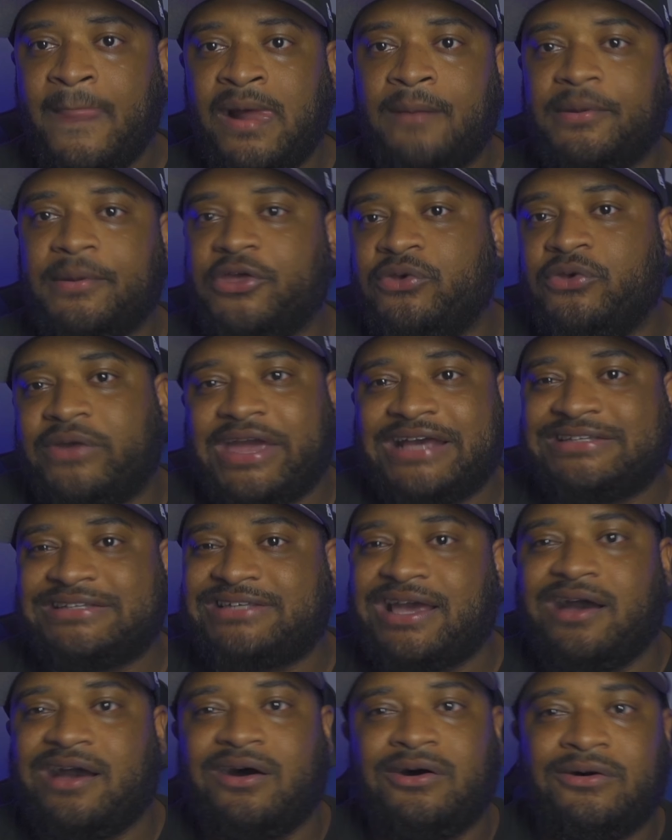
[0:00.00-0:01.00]
But you can't
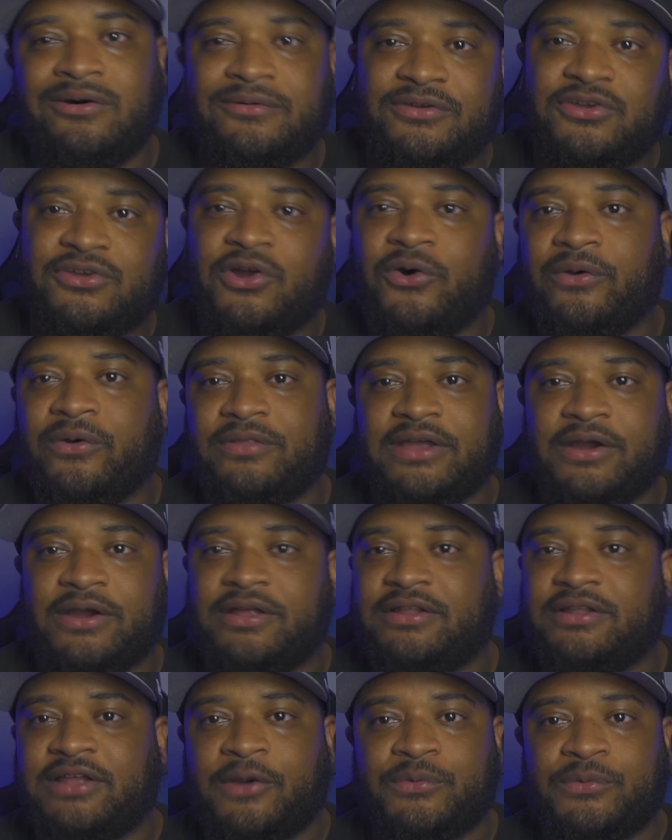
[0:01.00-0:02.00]
say, oh,
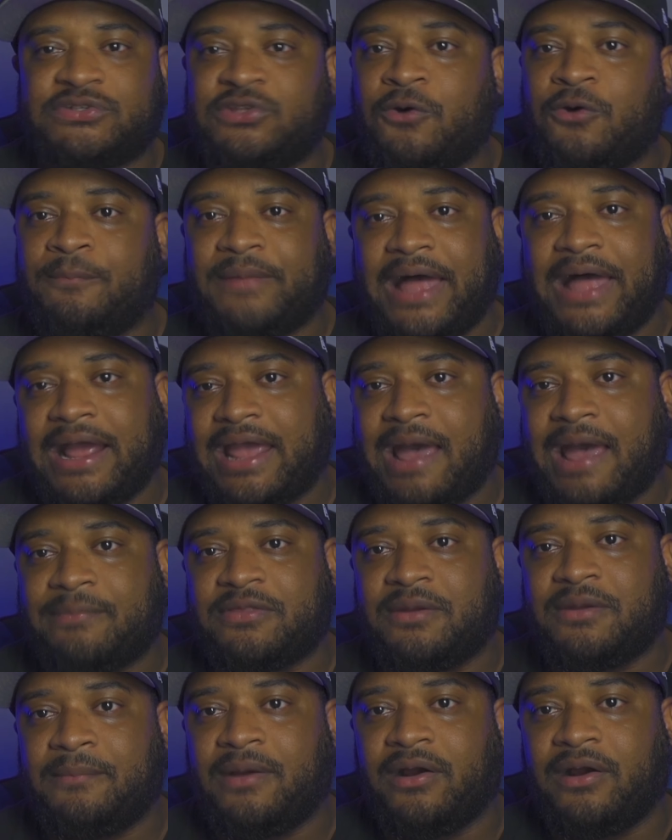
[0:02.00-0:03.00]
there was no black Captain
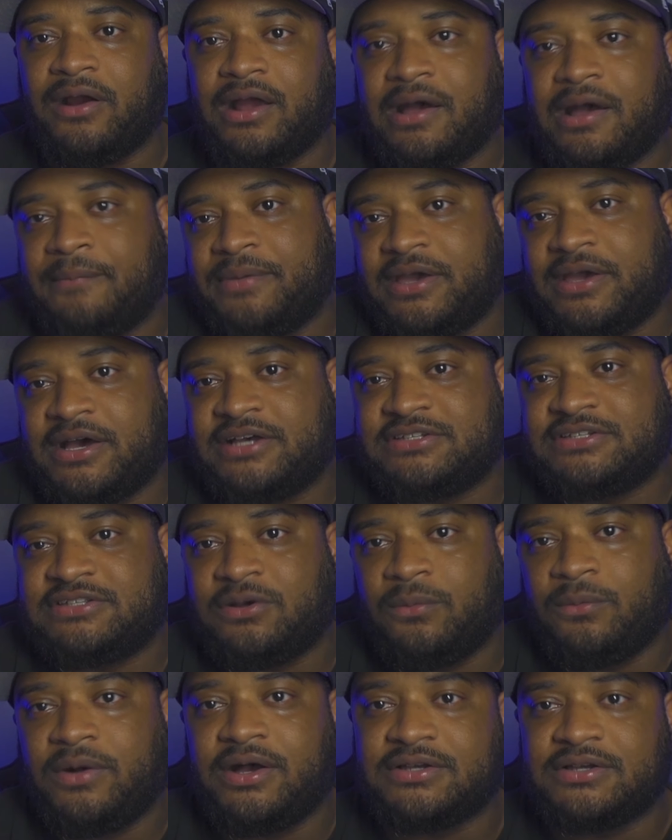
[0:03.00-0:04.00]
America, because there
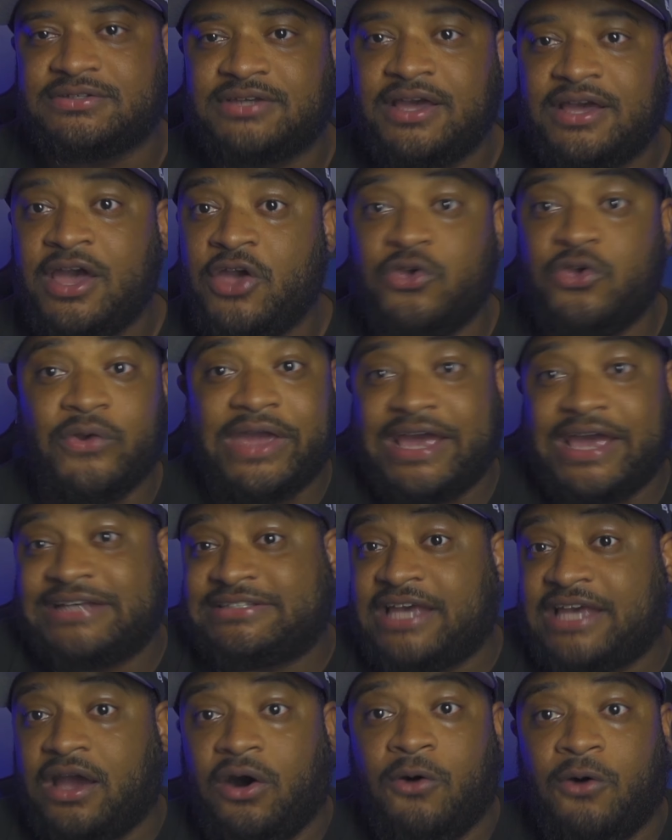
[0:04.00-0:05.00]
was. You can't
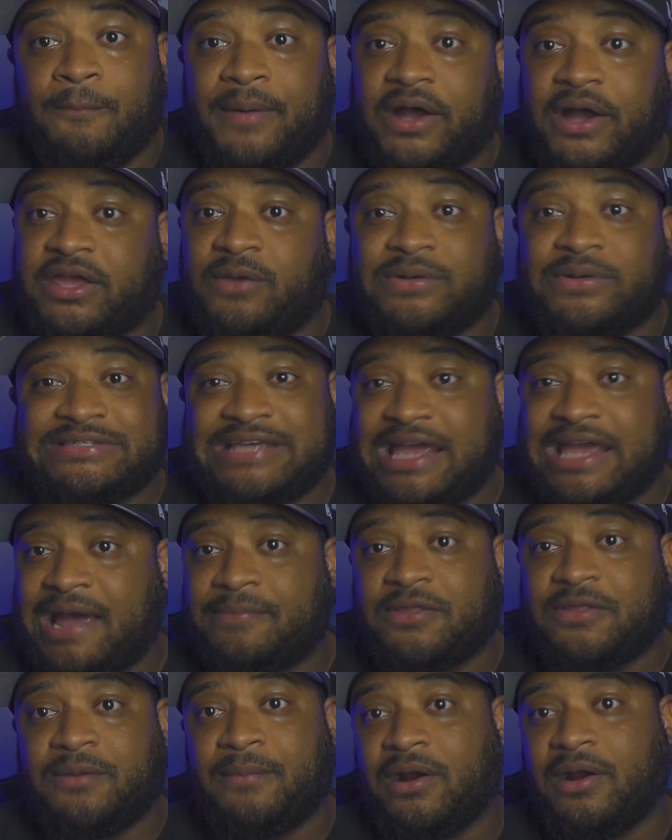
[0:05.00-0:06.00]
say, oh, Bucky wasn't
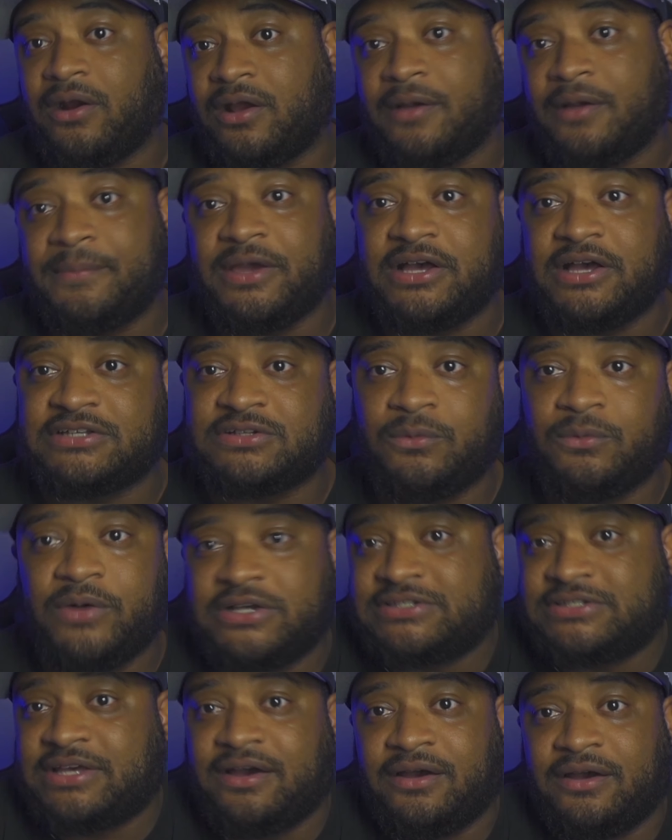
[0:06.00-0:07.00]
Captain America, because there
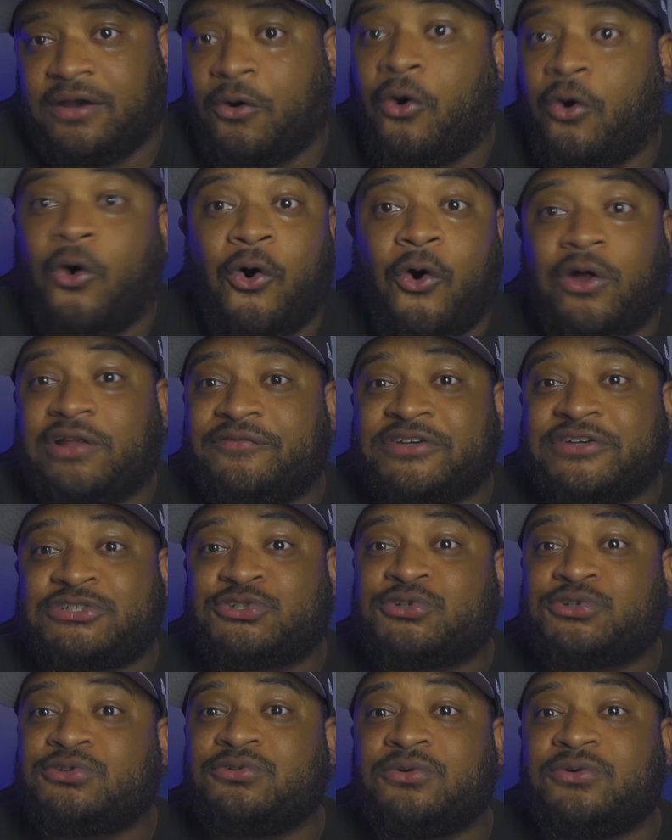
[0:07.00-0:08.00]
was. All of it's true.